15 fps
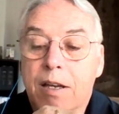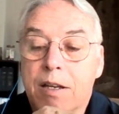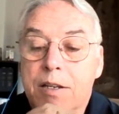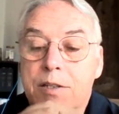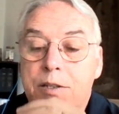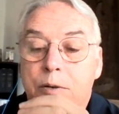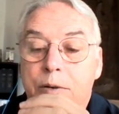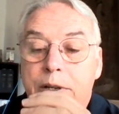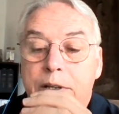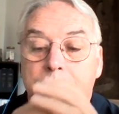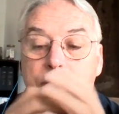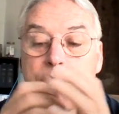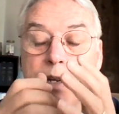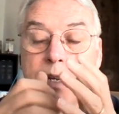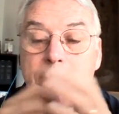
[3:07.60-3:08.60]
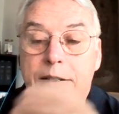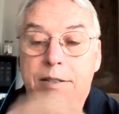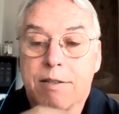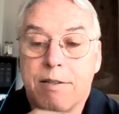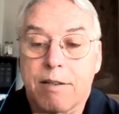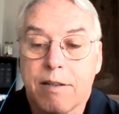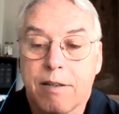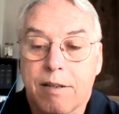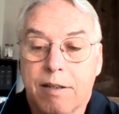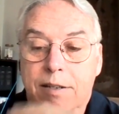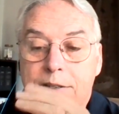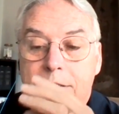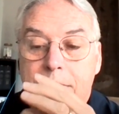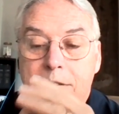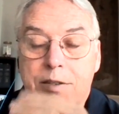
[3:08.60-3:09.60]
So it creates a
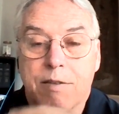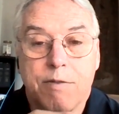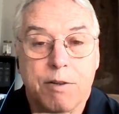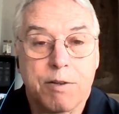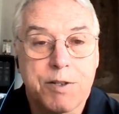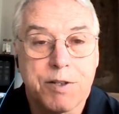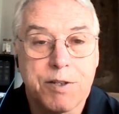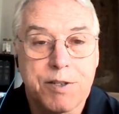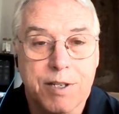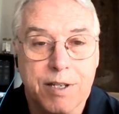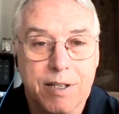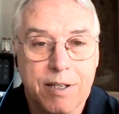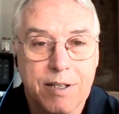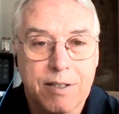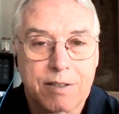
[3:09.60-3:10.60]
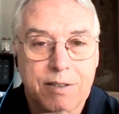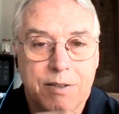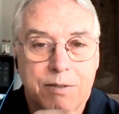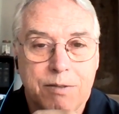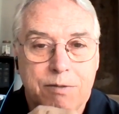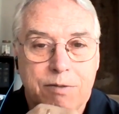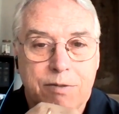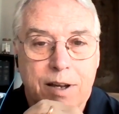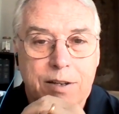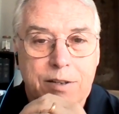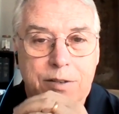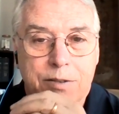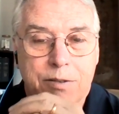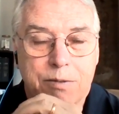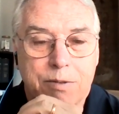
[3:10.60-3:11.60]
sense of urgency to try
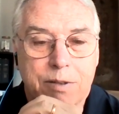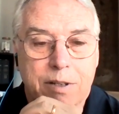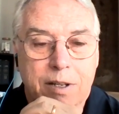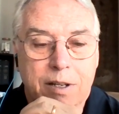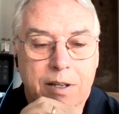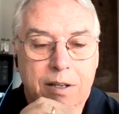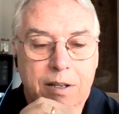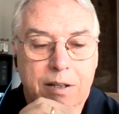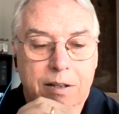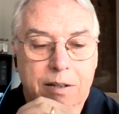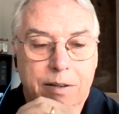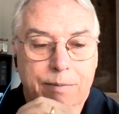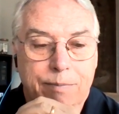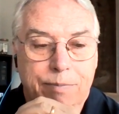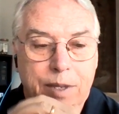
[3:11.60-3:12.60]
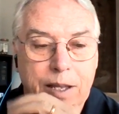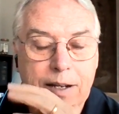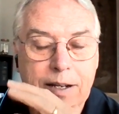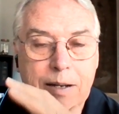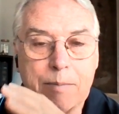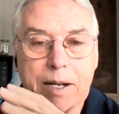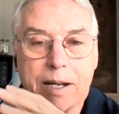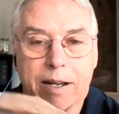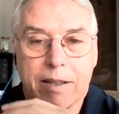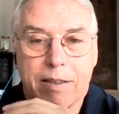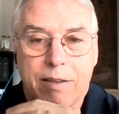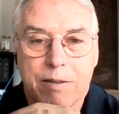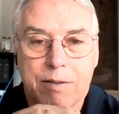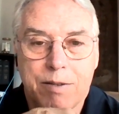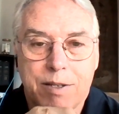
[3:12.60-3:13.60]
to eliminate
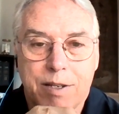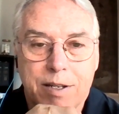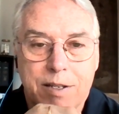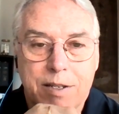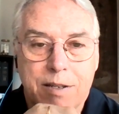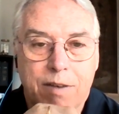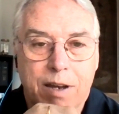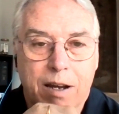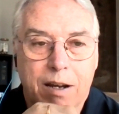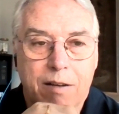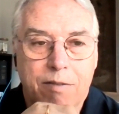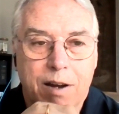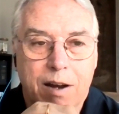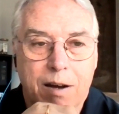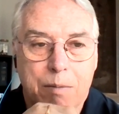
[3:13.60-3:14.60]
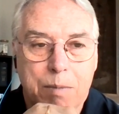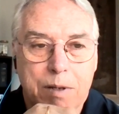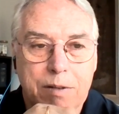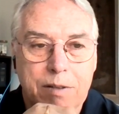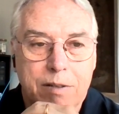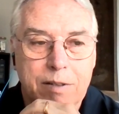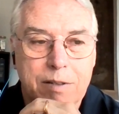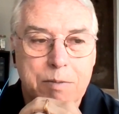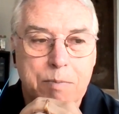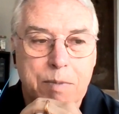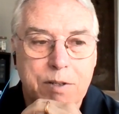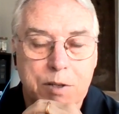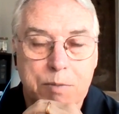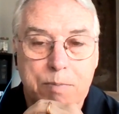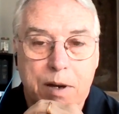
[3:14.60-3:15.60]
those seeds of negative karma as
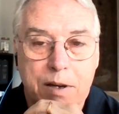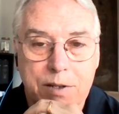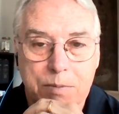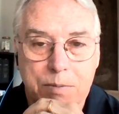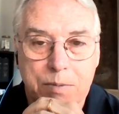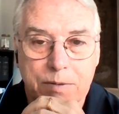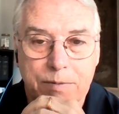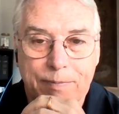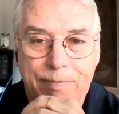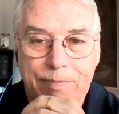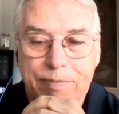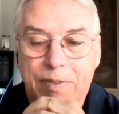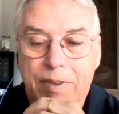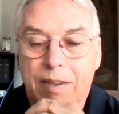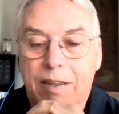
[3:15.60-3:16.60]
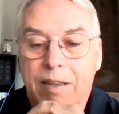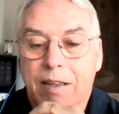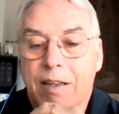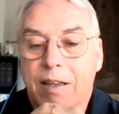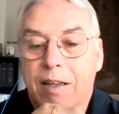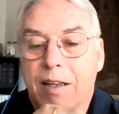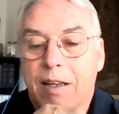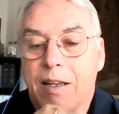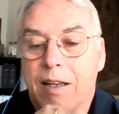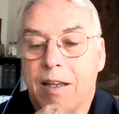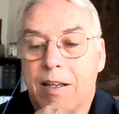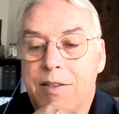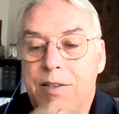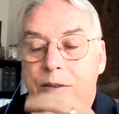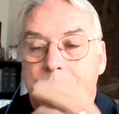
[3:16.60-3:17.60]
much as possible.
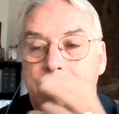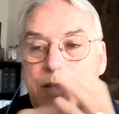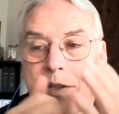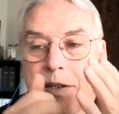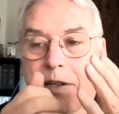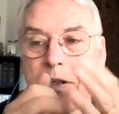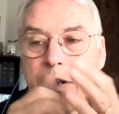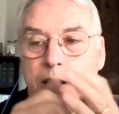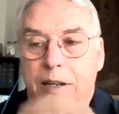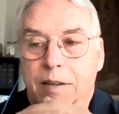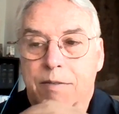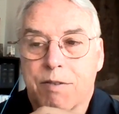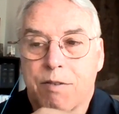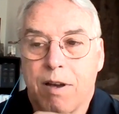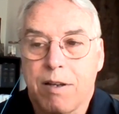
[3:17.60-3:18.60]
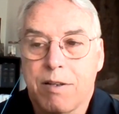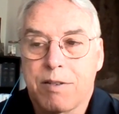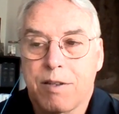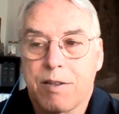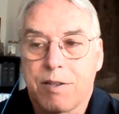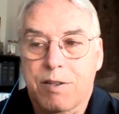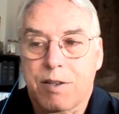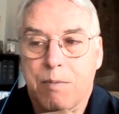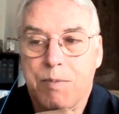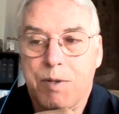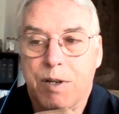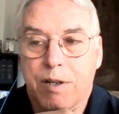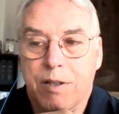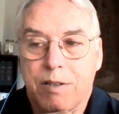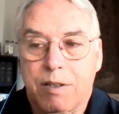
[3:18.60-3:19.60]
And so this gives rise to the
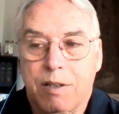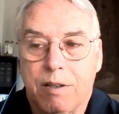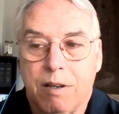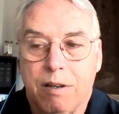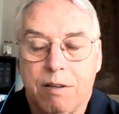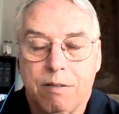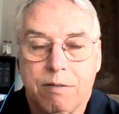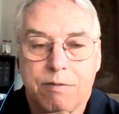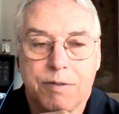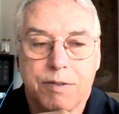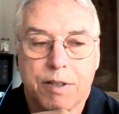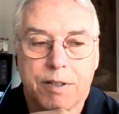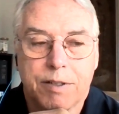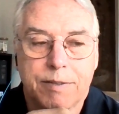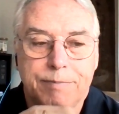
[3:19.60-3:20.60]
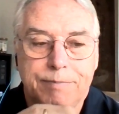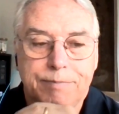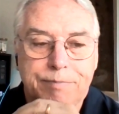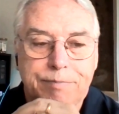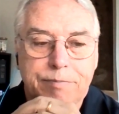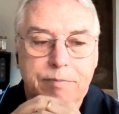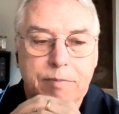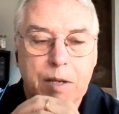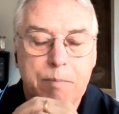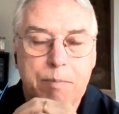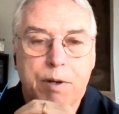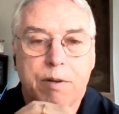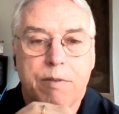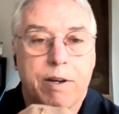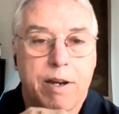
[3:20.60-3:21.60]
subject of
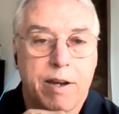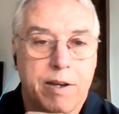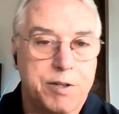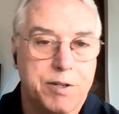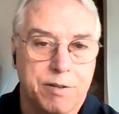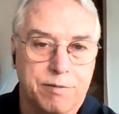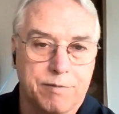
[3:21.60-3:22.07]
purification.